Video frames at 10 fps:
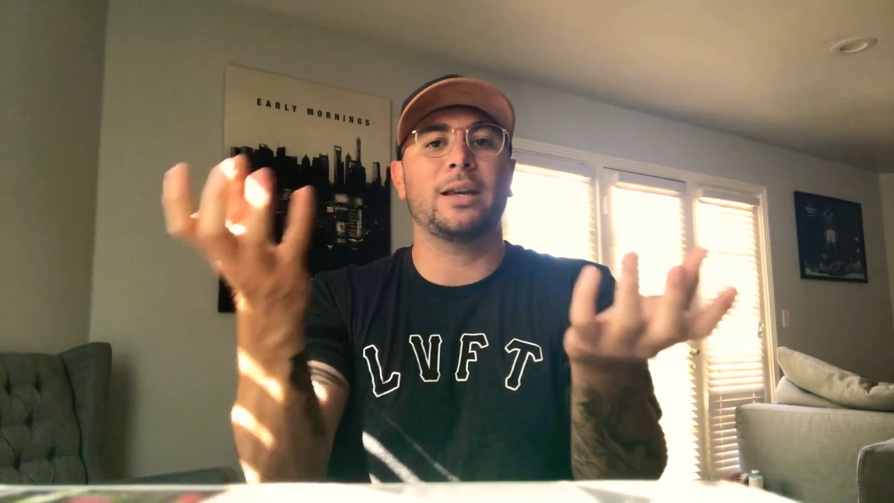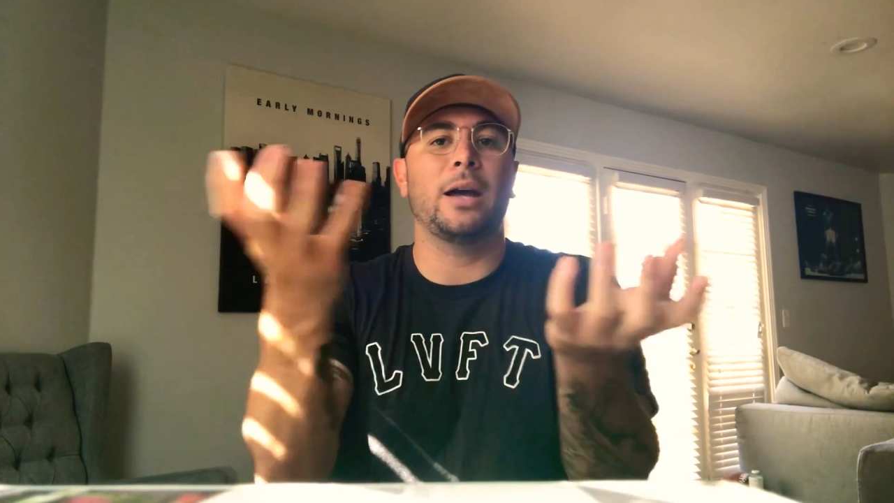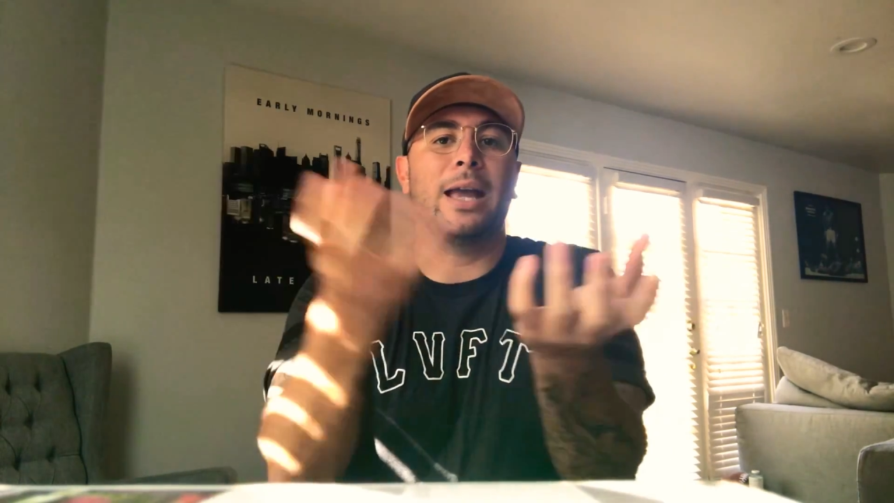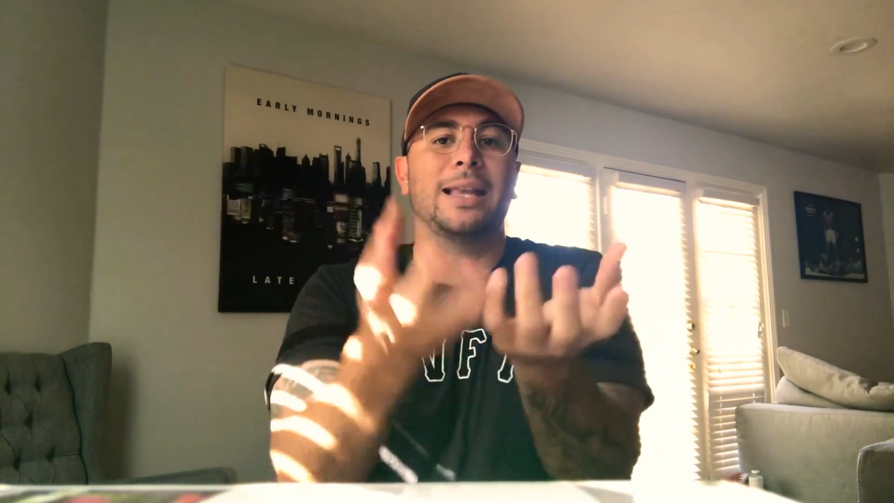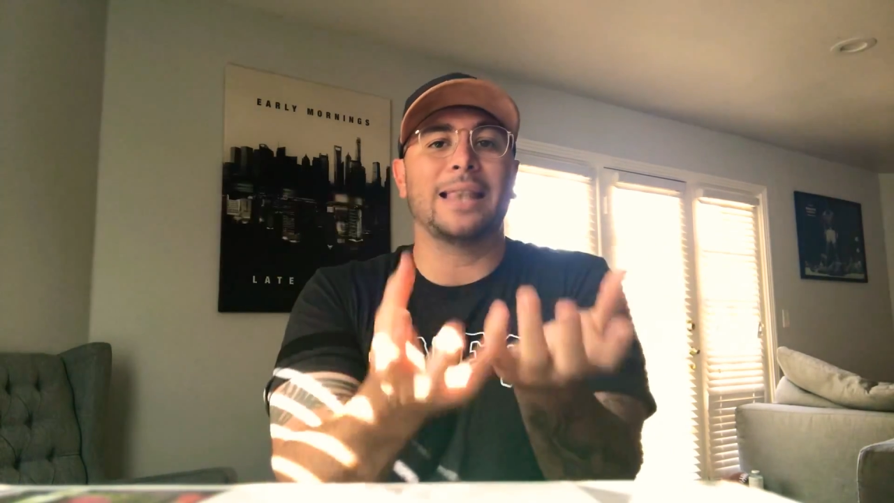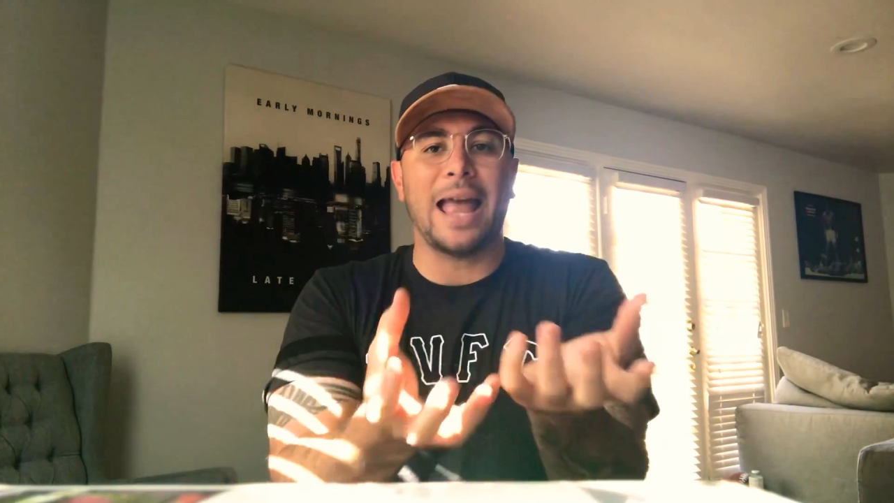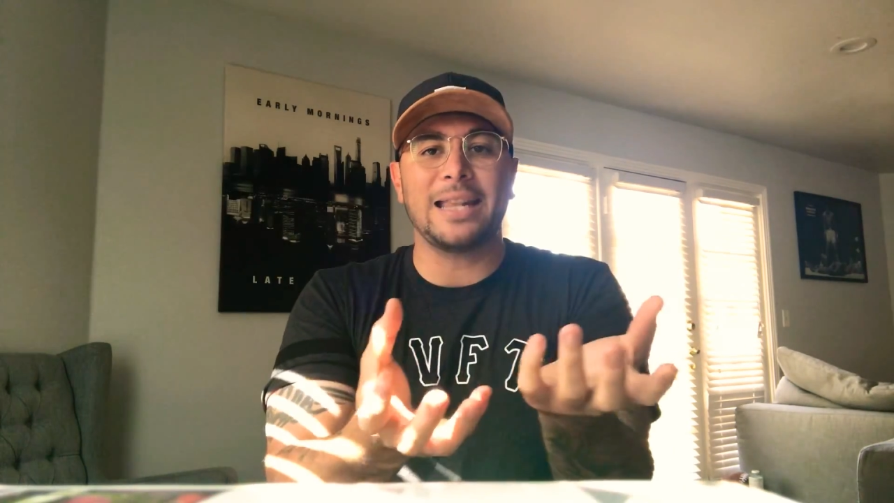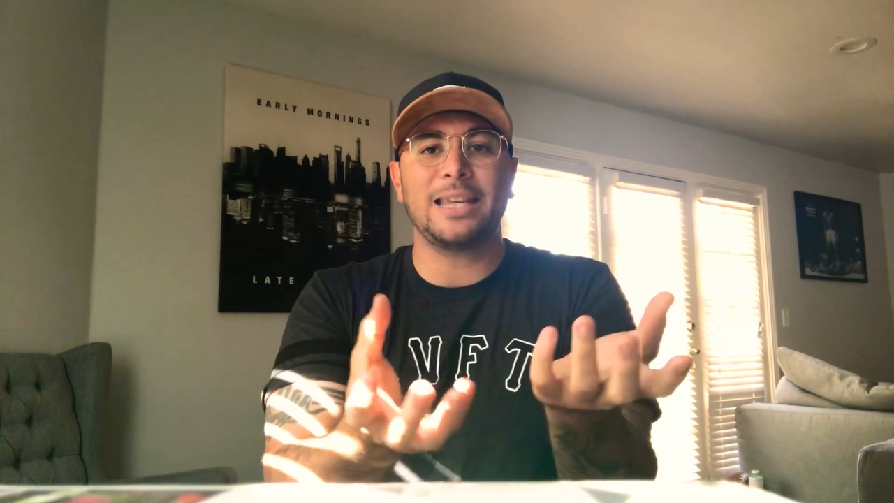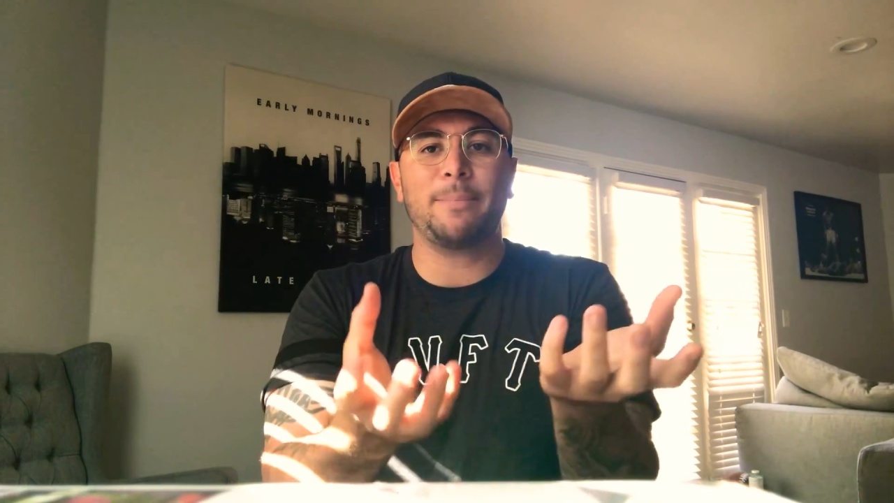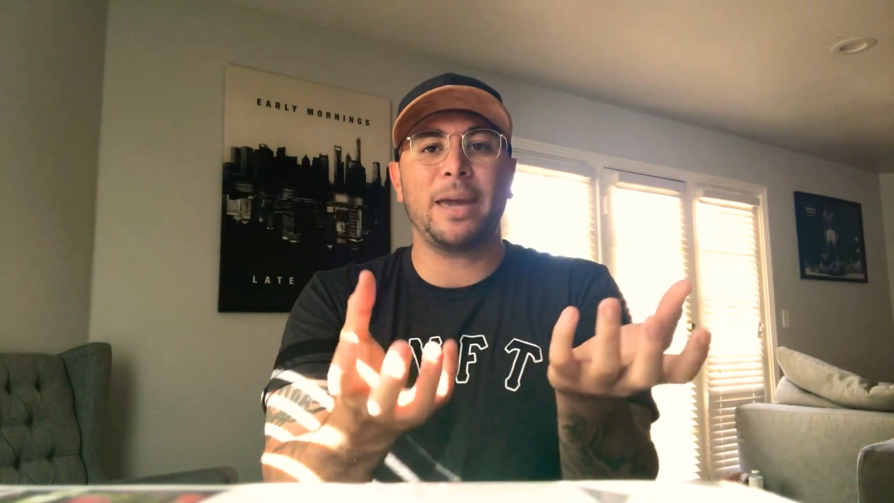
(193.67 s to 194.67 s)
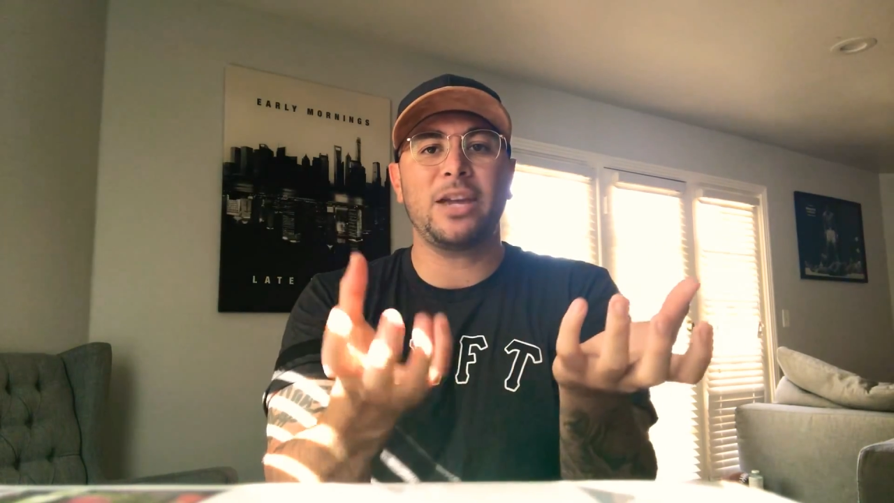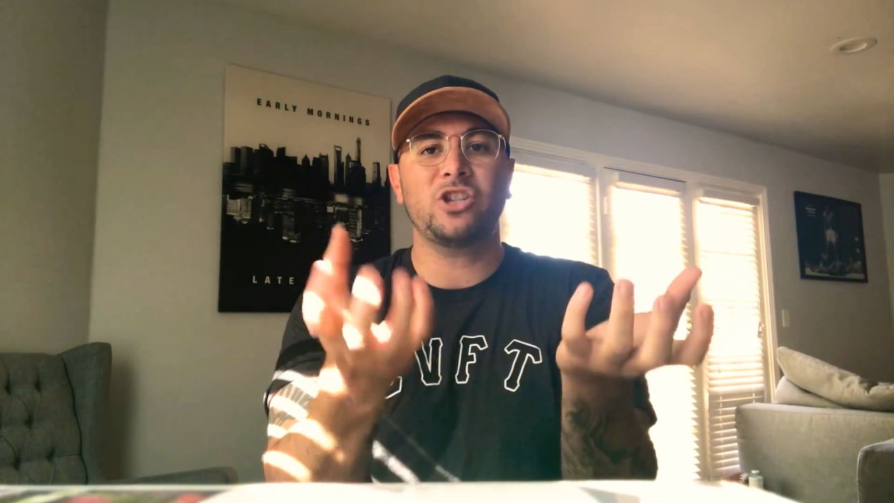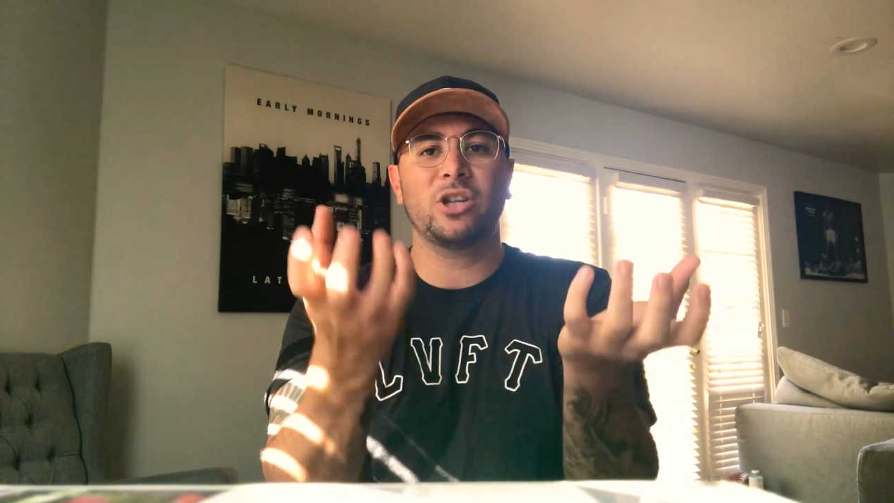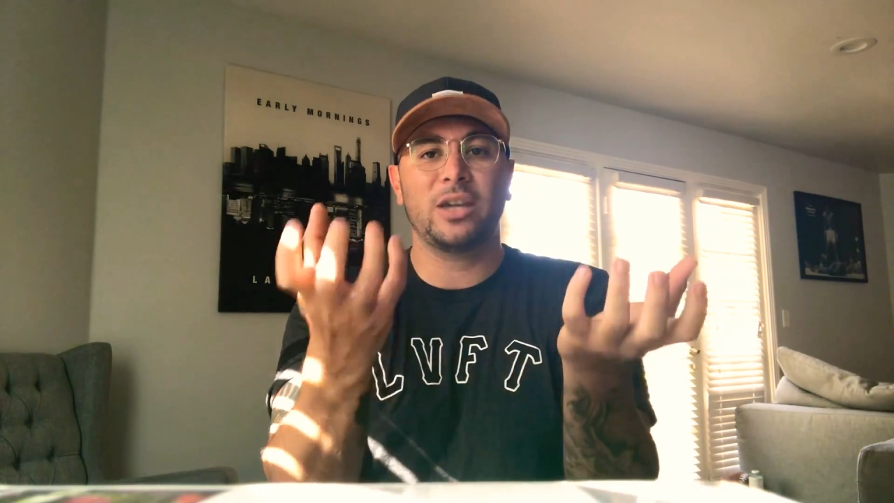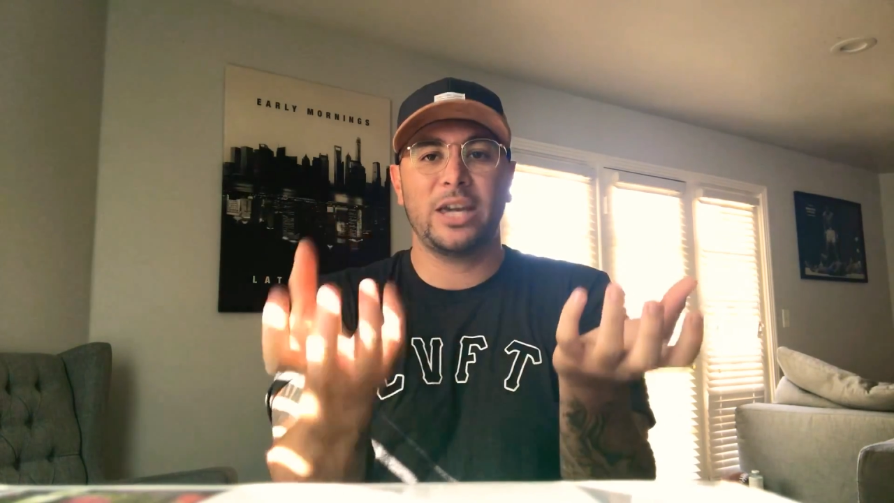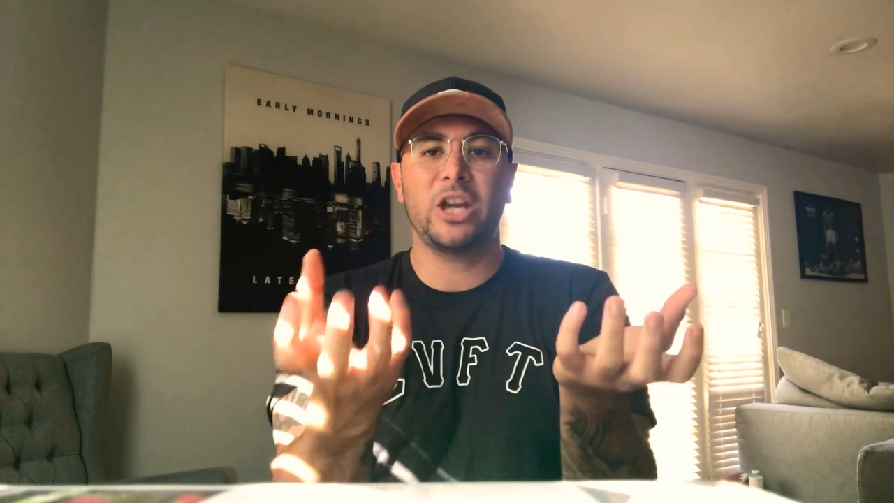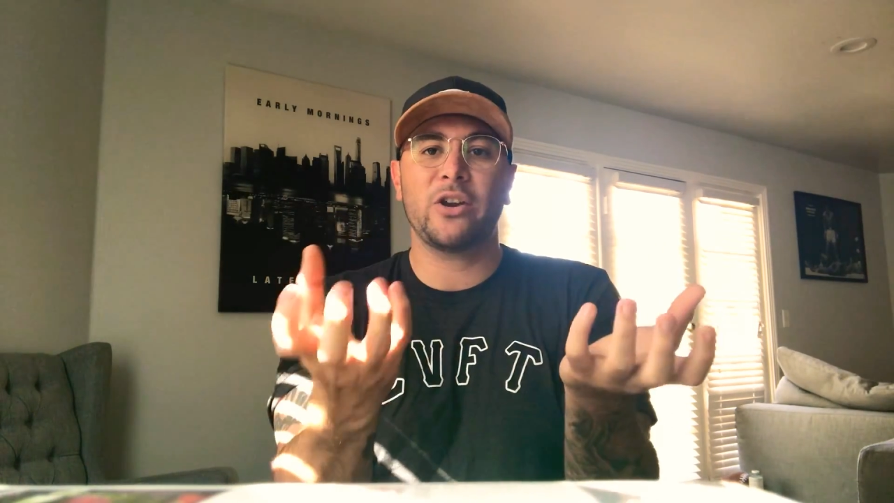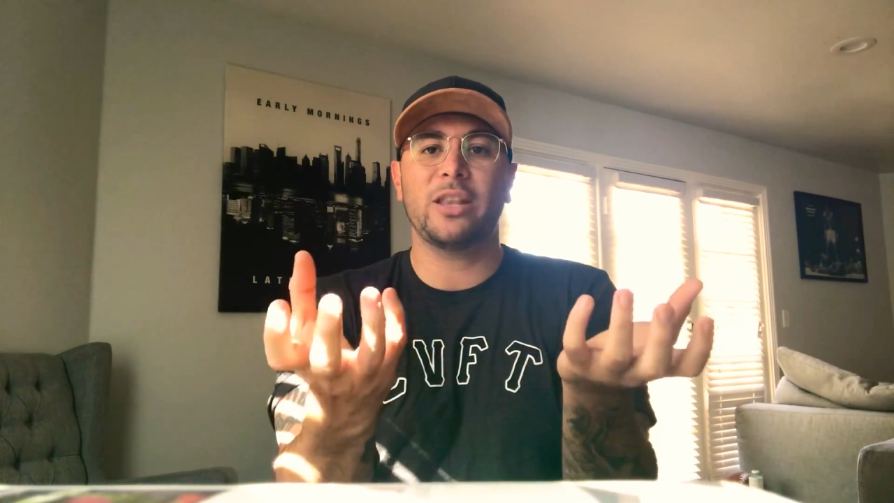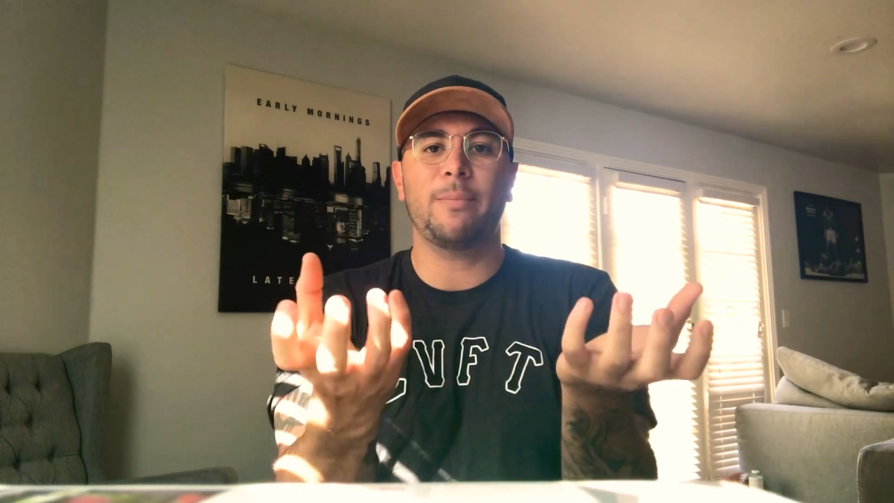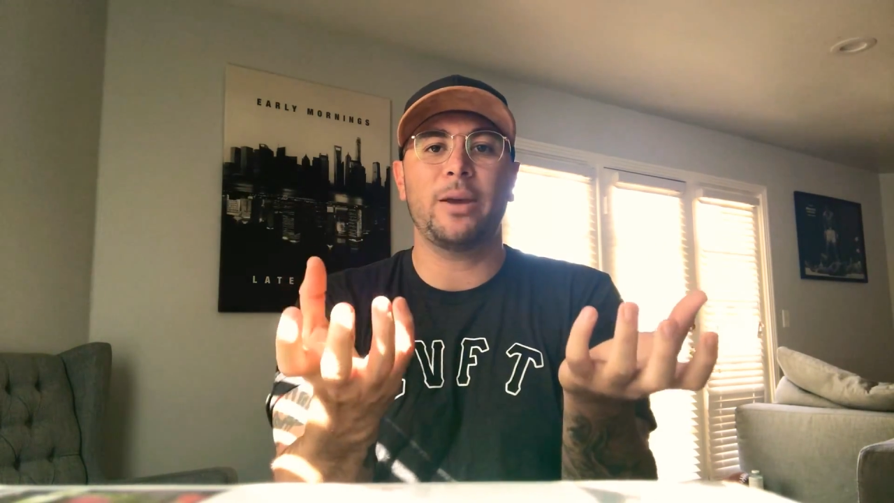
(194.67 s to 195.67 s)
a landing page here
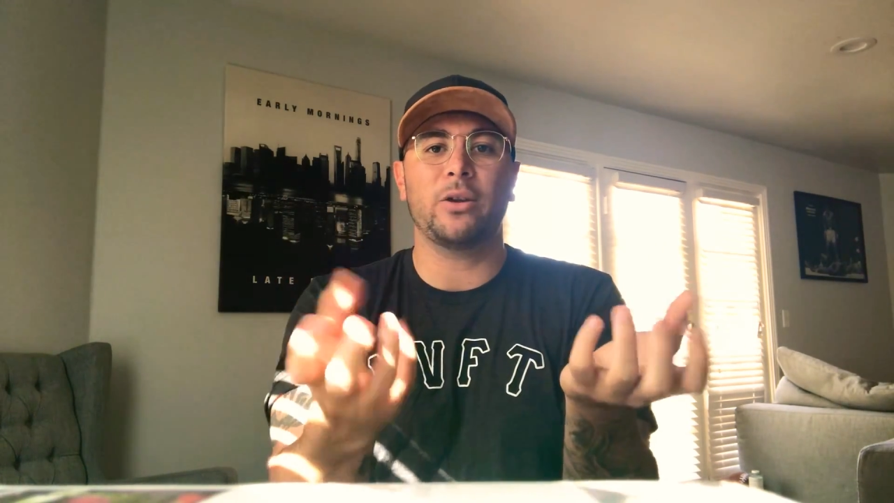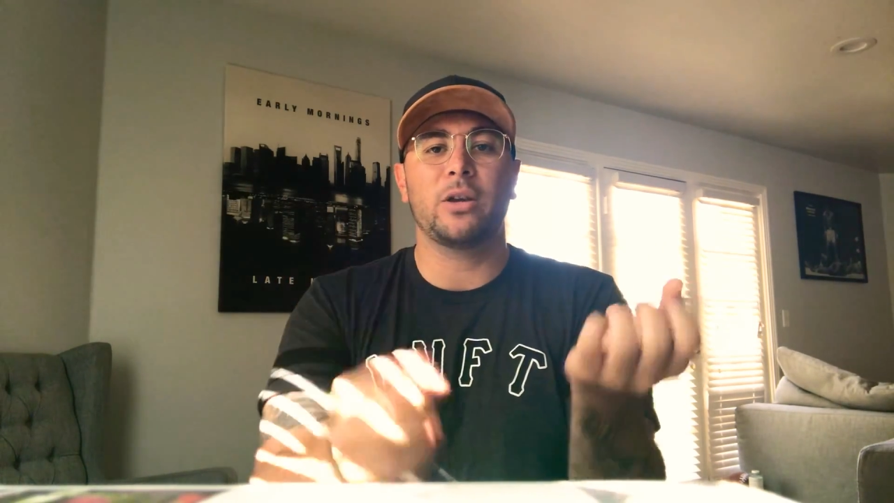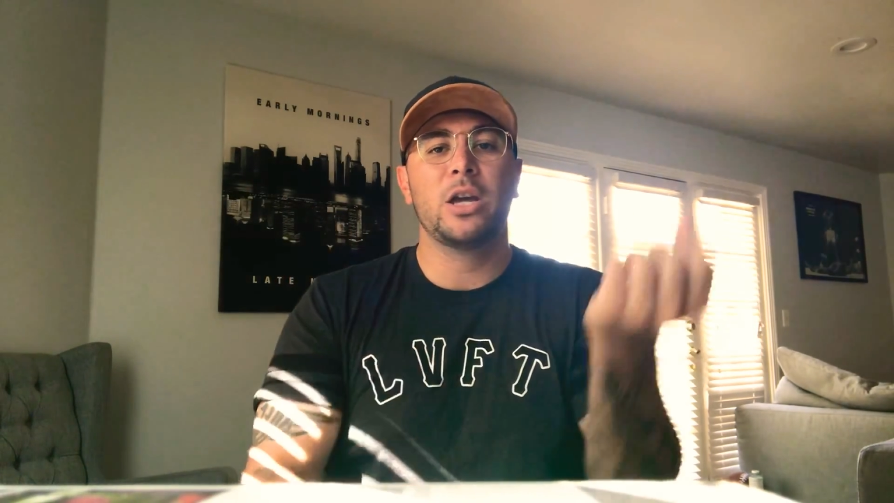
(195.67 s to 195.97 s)
in the middle.